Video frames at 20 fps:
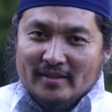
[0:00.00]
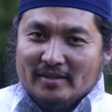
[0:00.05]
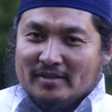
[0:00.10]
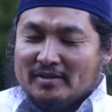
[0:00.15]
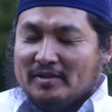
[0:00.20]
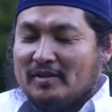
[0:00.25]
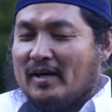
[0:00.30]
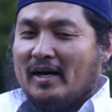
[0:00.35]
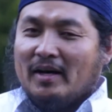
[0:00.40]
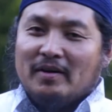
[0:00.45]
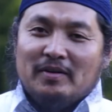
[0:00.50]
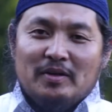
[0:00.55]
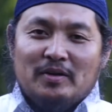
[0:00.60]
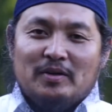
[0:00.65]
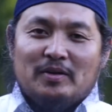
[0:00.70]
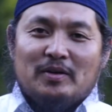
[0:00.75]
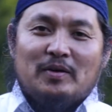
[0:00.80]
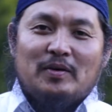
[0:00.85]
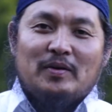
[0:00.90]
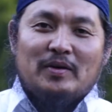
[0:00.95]
So how do
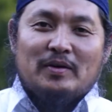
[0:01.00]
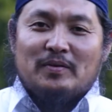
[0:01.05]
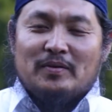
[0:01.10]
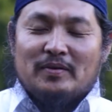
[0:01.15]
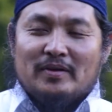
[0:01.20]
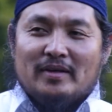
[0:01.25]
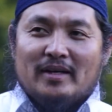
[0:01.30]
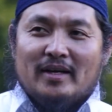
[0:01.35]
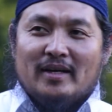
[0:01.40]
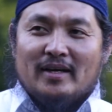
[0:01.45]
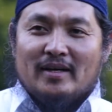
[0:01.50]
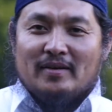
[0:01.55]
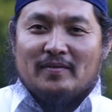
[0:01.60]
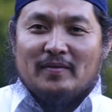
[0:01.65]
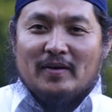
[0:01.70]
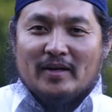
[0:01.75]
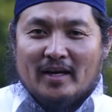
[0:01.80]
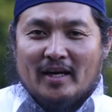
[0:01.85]
you know and what